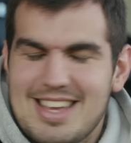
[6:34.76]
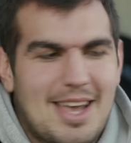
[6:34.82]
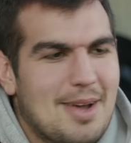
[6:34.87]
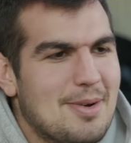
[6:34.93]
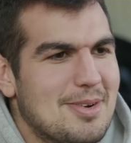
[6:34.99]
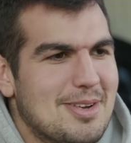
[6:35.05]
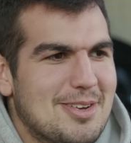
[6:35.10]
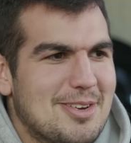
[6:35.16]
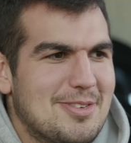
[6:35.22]

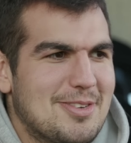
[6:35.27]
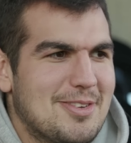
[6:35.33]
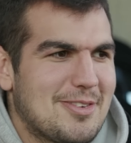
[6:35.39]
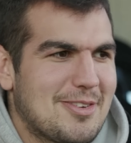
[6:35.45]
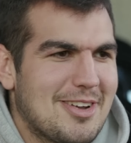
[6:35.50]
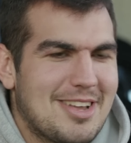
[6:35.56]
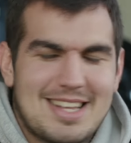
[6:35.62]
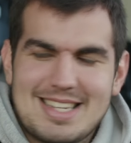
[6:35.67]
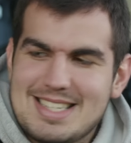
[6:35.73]
Yeah, well, you know, if
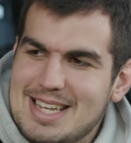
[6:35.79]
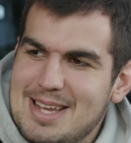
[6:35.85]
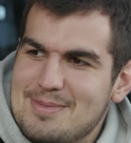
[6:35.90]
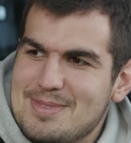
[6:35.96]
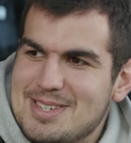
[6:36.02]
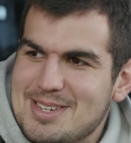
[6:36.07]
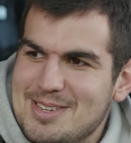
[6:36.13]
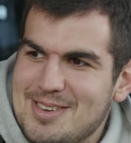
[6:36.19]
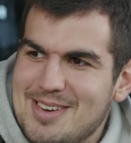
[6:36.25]
you've got any
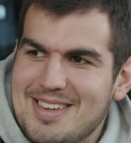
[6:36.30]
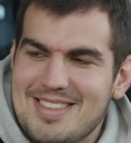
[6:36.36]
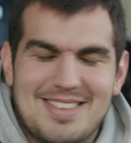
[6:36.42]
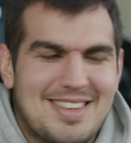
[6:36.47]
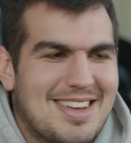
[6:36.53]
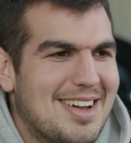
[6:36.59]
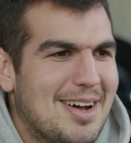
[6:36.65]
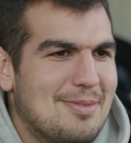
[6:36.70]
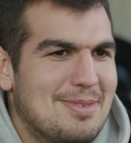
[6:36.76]
tips, you know,
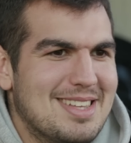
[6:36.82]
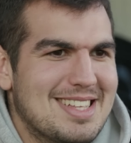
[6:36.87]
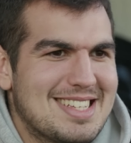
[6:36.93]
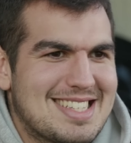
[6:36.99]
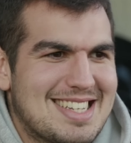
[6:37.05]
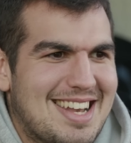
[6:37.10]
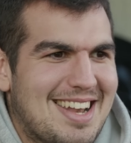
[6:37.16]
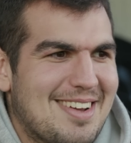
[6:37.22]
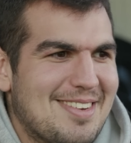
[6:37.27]
I'll be
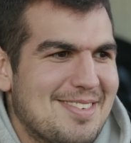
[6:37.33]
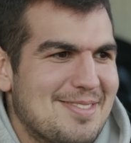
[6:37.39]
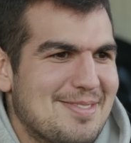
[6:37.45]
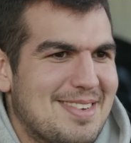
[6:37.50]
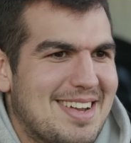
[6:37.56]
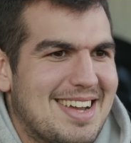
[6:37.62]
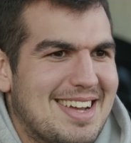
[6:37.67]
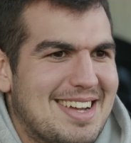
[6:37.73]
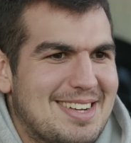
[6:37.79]
listening out.
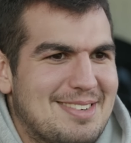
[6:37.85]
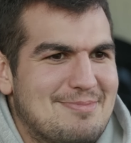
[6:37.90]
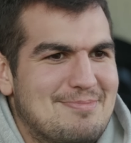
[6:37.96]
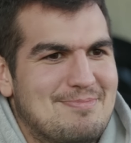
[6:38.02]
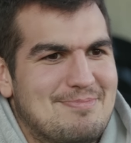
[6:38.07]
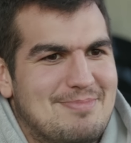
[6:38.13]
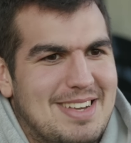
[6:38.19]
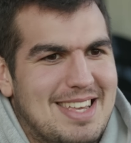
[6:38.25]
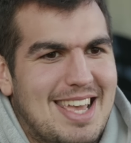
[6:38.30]

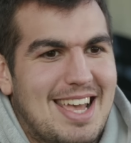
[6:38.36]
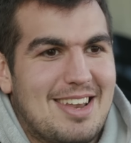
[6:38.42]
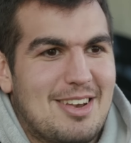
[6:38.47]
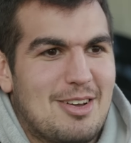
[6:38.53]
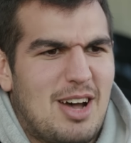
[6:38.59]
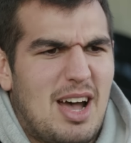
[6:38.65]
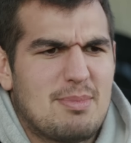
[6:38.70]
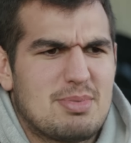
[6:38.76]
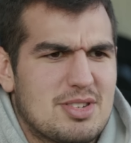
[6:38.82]
But yeah,
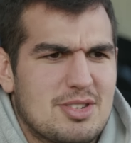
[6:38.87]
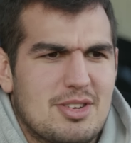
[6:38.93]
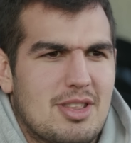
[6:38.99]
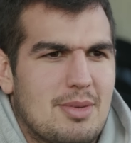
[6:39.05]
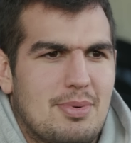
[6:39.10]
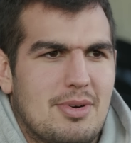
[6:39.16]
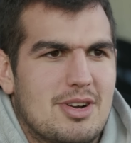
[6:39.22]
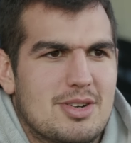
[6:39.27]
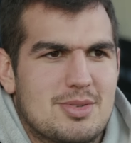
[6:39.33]
no, absolutely,
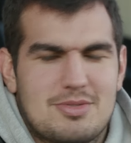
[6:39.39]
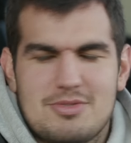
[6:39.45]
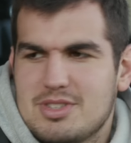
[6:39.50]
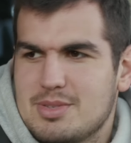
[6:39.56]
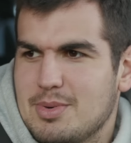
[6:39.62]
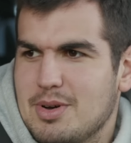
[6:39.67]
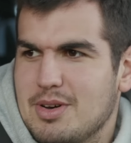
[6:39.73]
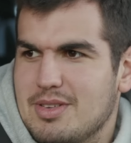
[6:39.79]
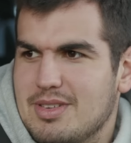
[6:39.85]
the players will
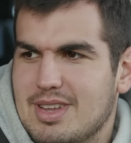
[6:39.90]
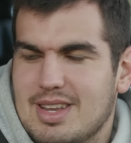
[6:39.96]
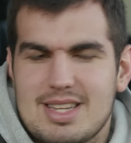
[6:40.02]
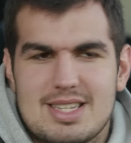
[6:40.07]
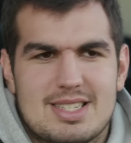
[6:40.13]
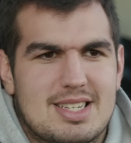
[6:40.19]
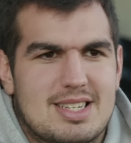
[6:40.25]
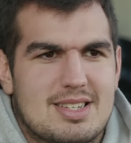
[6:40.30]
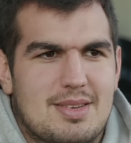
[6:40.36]
respond, and
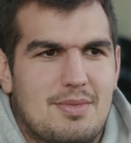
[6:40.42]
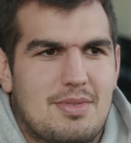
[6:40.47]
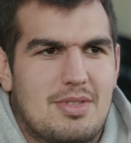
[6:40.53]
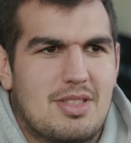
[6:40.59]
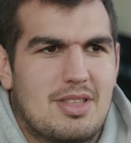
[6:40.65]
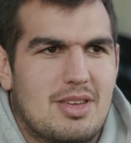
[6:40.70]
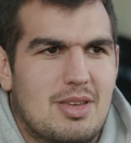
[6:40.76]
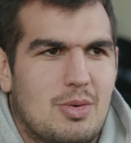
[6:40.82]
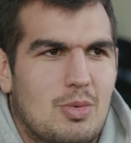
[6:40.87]
it's
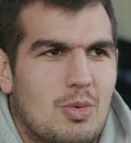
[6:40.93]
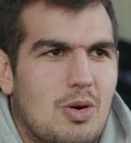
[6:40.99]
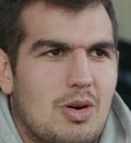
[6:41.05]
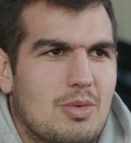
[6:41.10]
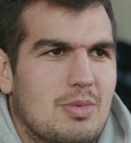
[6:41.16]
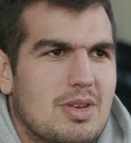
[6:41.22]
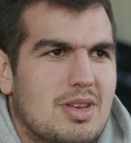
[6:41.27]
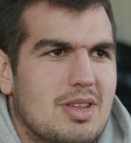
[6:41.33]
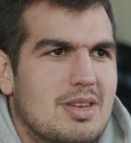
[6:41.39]
something that you want when